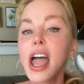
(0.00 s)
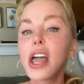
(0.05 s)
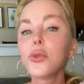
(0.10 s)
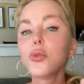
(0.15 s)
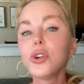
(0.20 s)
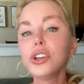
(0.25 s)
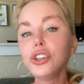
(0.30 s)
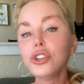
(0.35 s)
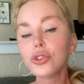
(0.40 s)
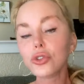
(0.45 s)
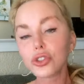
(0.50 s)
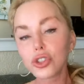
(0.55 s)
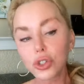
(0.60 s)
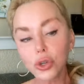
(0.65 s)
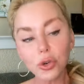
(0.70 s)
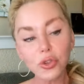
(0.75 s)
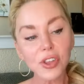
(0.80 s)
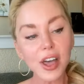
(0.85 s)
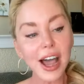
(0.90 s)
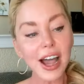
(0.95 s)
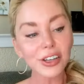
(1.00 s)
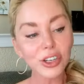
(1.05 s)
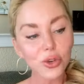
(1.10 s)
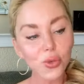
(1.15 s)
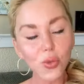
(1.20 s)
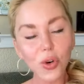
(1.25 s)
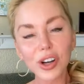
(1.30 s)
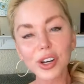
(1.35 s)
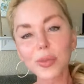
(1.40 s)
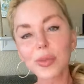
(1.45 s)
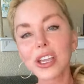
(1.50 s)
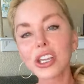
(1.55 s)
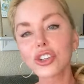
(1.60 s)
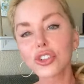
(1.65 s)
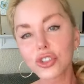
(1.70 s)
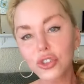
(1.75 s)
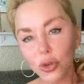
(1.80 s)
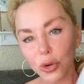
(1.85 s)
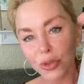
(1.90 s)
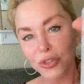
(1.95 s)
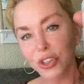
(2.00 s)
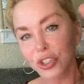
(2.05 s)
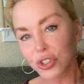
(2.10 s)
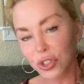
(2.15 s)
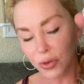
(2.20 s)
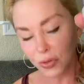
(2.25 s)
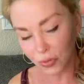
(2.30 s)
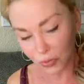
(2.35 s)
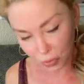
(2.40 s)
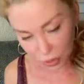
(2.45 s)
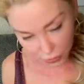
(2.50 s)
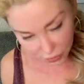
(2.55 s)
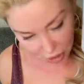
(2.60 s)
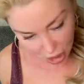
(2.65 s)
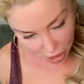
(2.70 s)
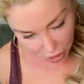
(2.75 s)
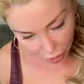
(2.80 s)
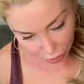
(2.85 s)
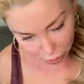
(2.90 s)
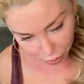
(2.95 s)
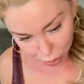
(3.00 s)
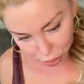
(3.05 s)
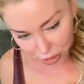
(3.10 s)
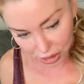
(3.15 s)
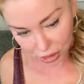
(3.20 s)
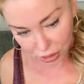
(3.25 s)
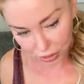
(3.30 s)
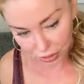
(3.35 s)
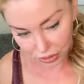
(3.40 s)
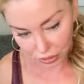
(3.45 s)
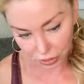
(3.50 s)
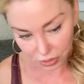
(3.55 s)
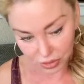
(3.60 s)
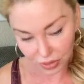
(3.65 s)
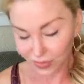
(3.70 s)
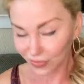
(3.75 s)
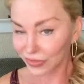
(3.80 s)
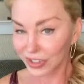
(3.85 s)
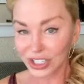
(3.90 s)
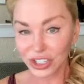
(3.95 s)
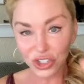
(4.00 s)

and when you do that, you want to make sure that you, you've got all the precursors.